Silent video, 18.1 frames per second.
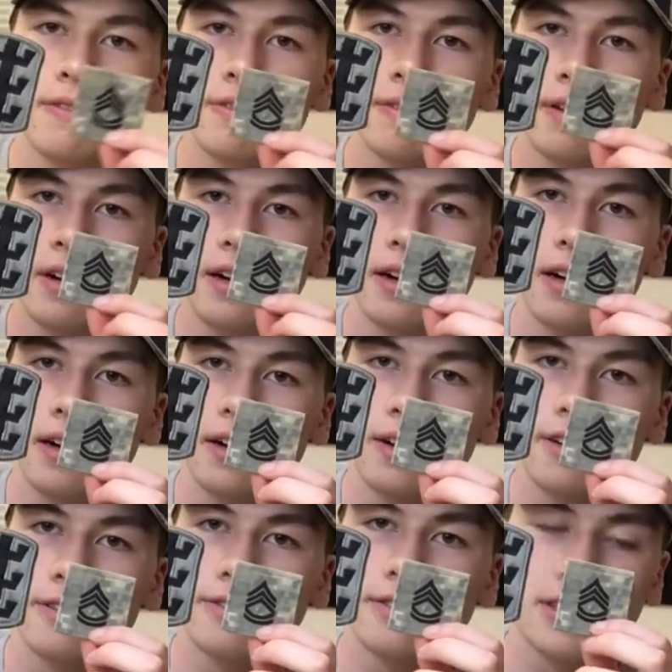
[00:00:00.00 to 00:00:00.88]

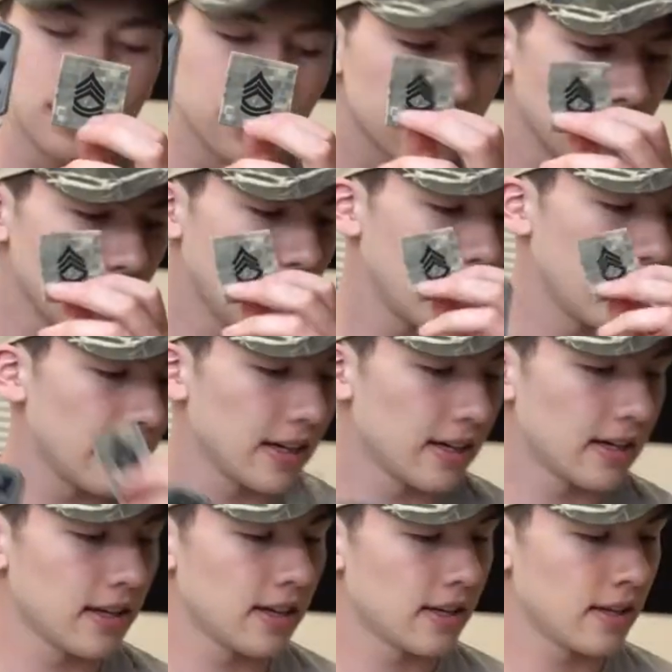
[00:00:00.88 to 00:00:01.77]
from this guy.
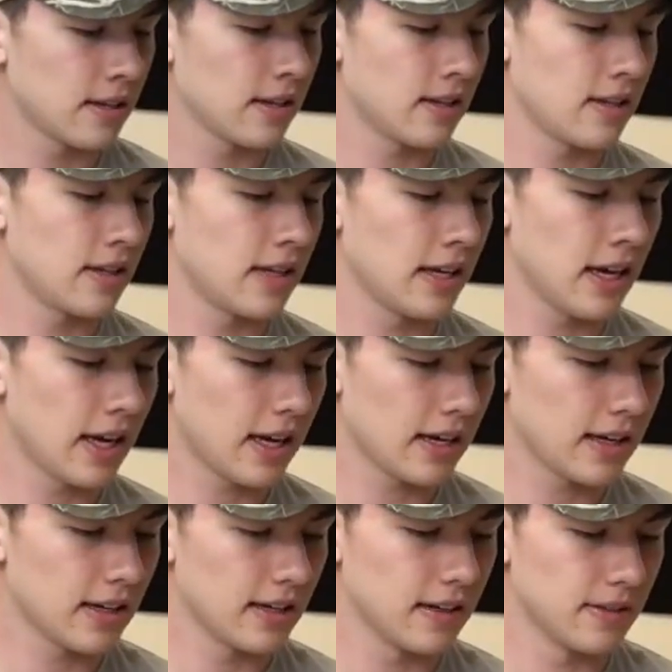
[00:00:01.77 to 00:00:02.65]
He
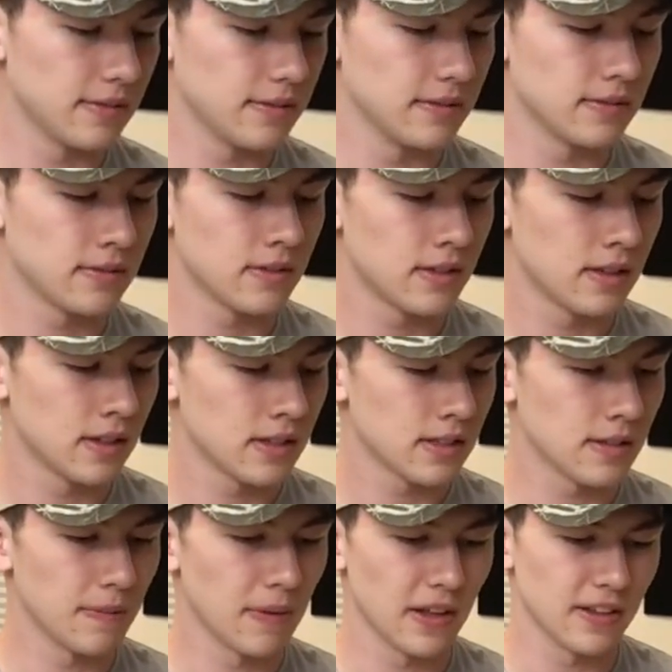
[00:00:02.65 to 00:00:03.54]
had um,
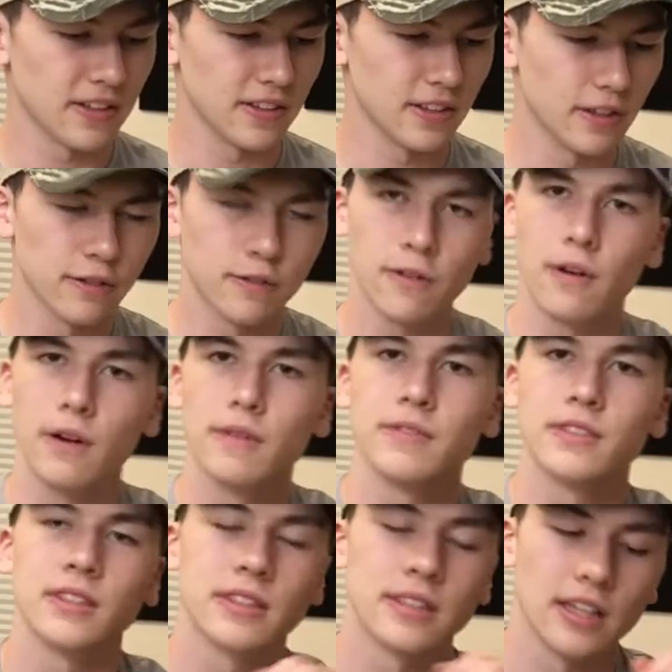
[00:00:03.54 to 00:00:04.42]
some other
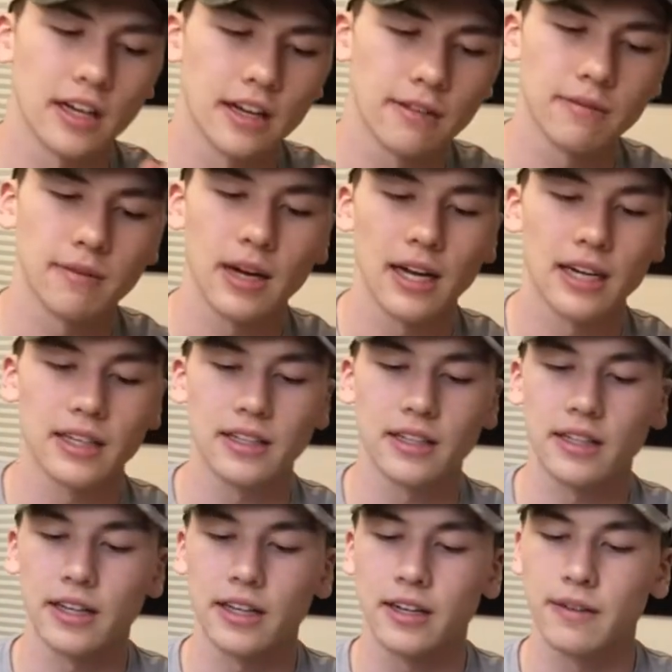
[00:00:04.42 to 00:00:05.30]
uniforms and stuff, but I
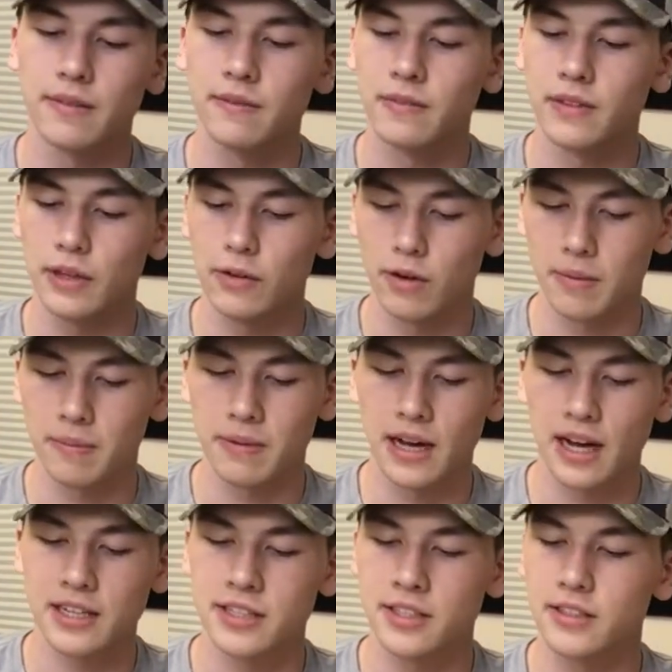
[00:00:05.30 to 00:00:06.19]
didn't get them. They weren't
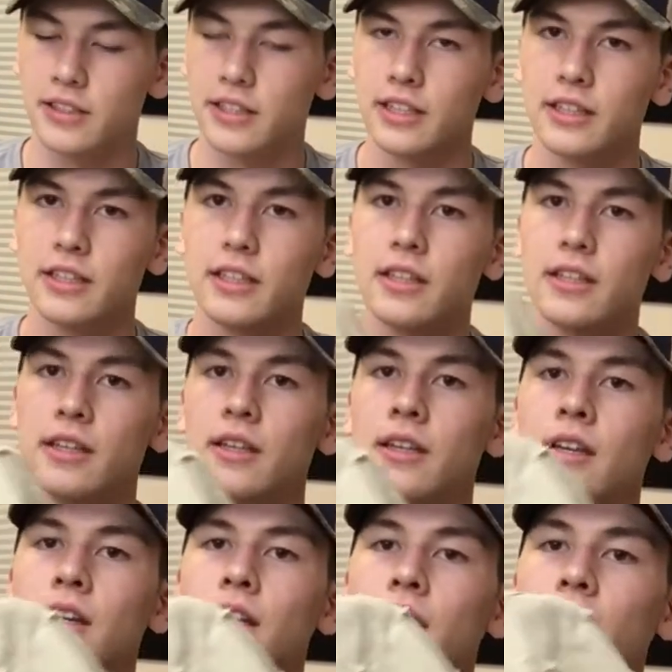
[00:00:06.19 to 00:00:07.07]
patched or anything.
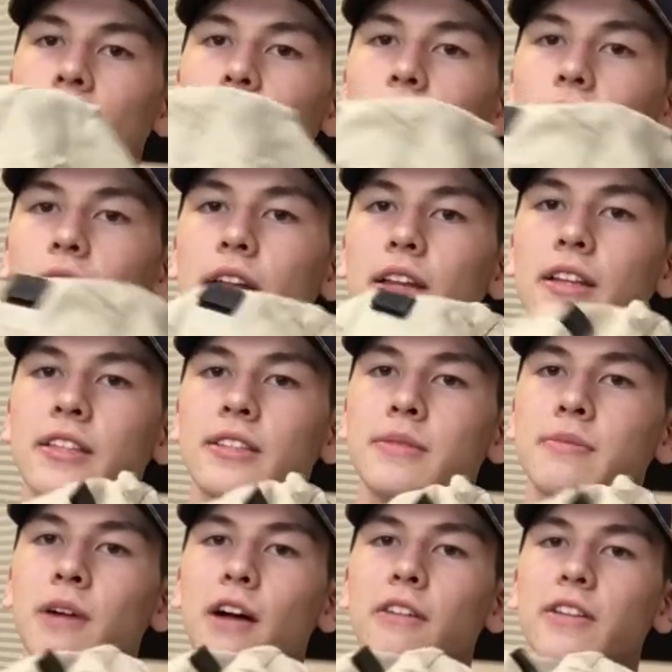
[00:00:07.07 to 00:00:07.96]
But this
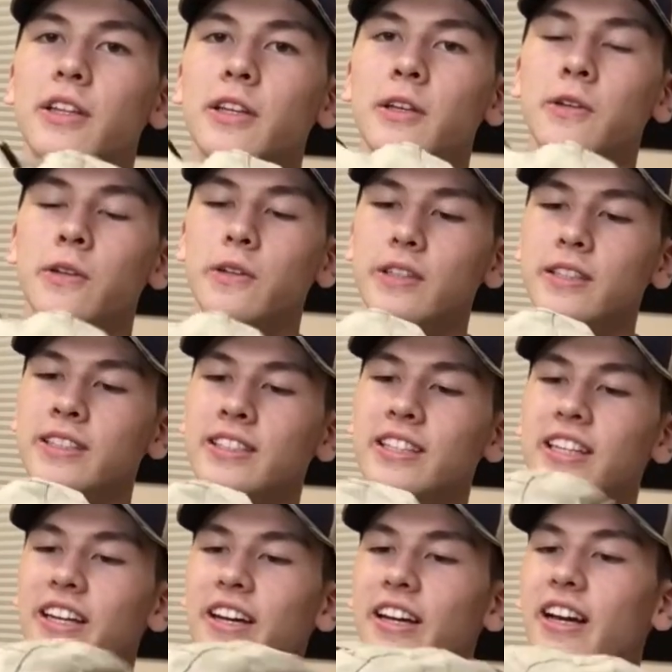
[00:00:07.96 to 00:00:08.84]
is probably the coolest
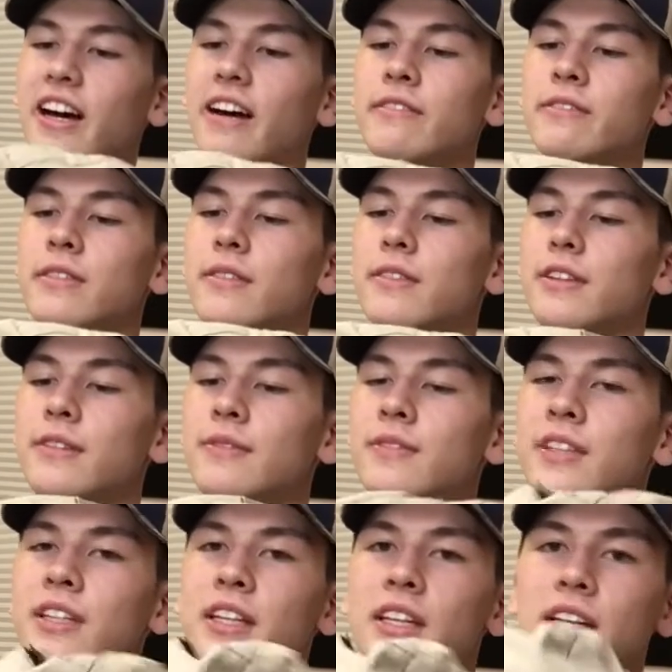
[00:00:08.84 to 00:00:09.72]
thing I got from
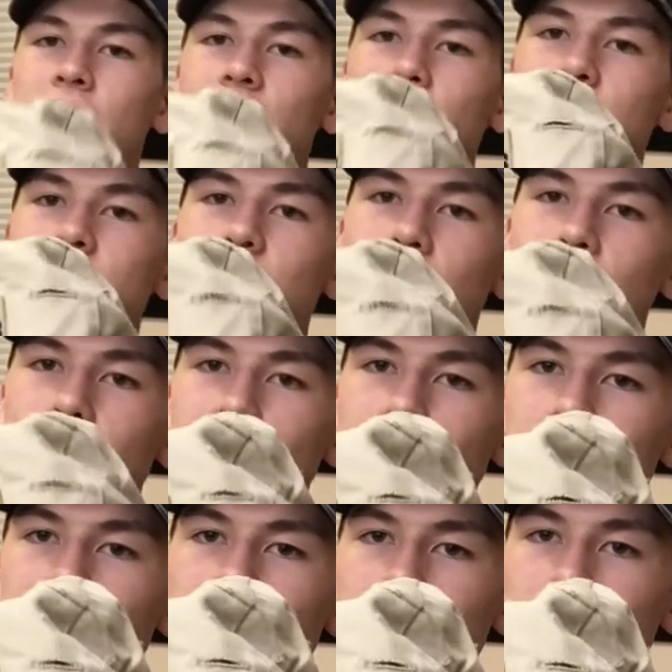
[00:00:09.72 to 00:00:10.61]
him. It's
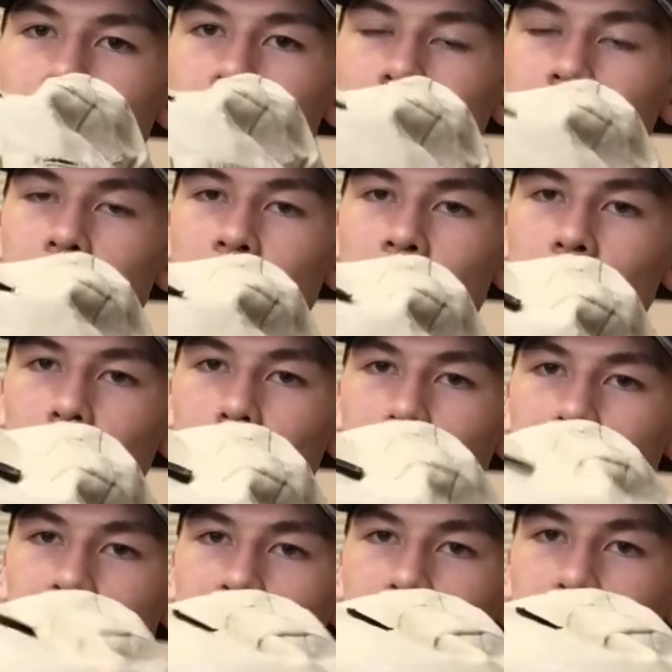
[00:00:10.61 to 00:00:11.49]
a
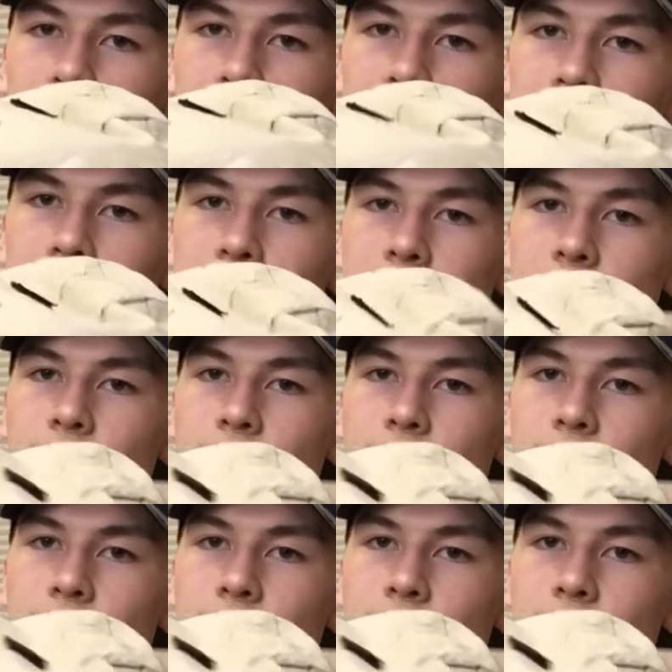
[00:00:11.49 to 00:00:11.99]
helmet cover.